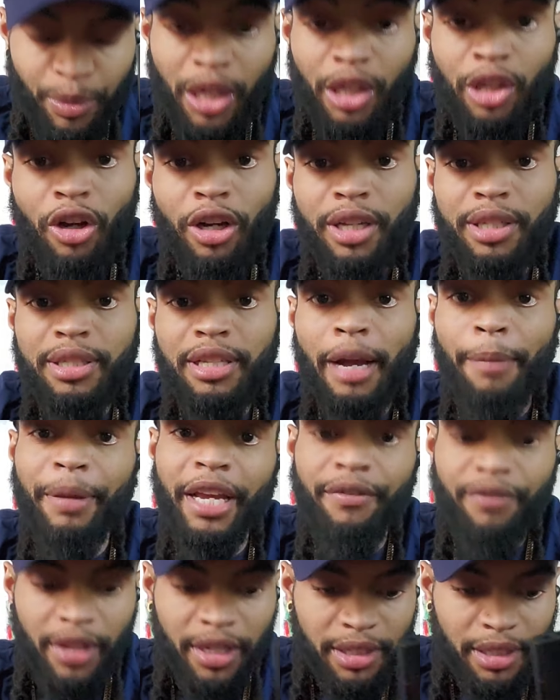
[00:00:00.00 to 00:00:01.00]
Looks, I'm going
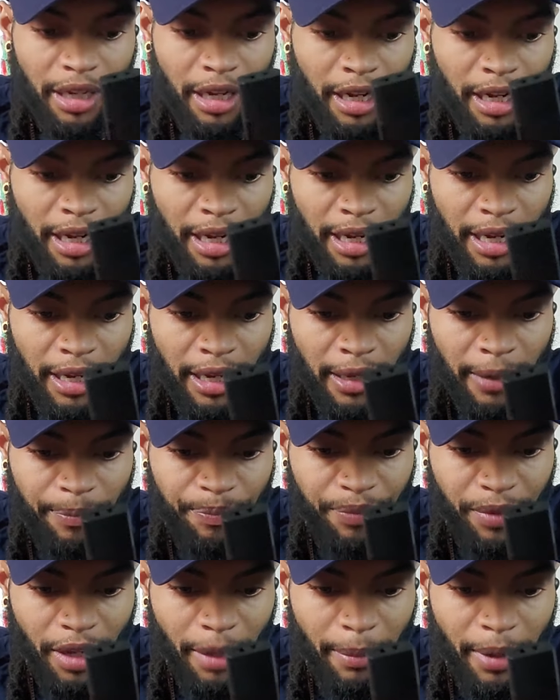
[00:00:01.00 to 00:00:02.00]
to give this about
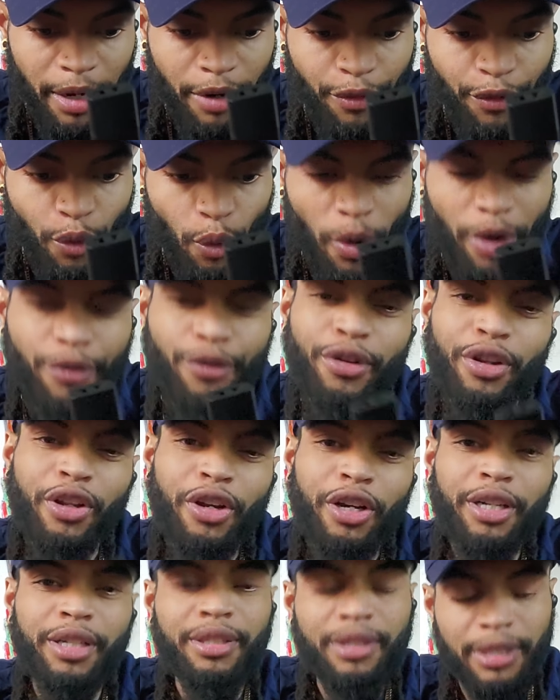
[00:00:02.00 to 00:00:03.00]
a 4 for
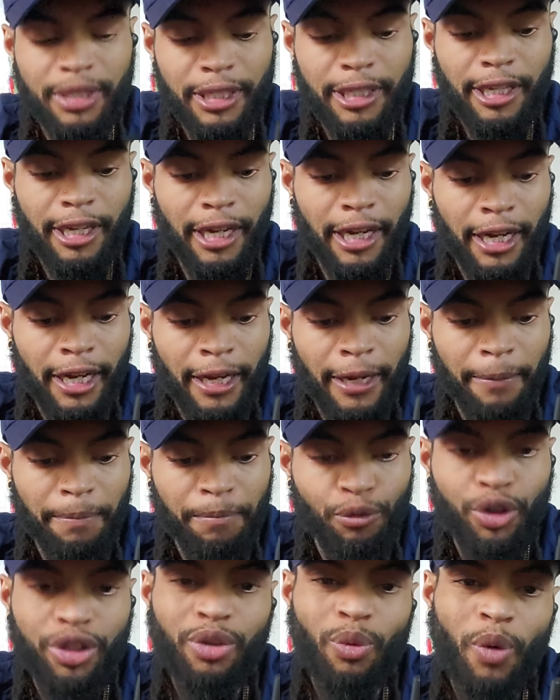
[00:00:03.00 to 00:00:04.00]
looks.
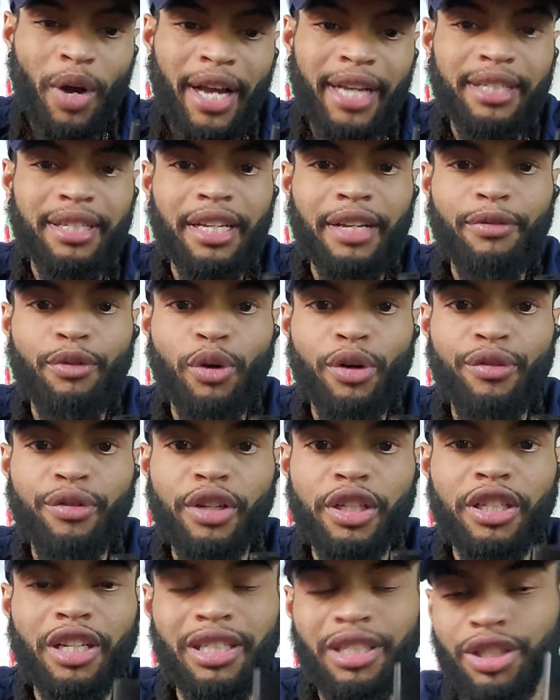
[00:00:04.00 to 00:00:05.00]
Reason why I say a 4 for
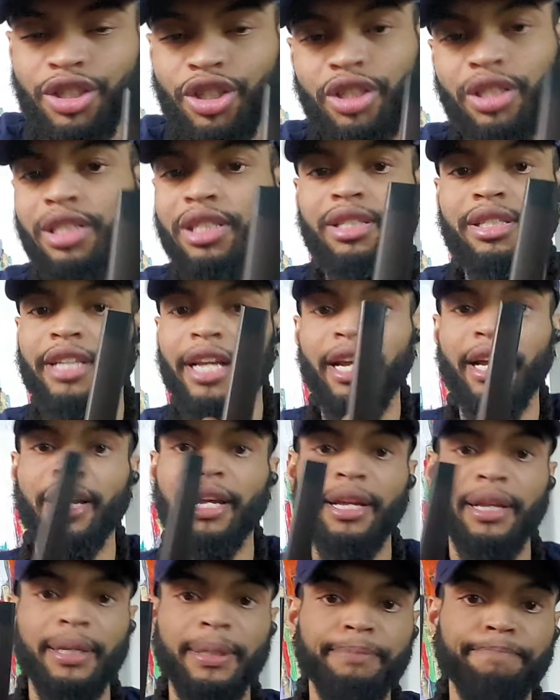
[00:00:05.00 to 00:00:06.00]
looks, because it's just a stick.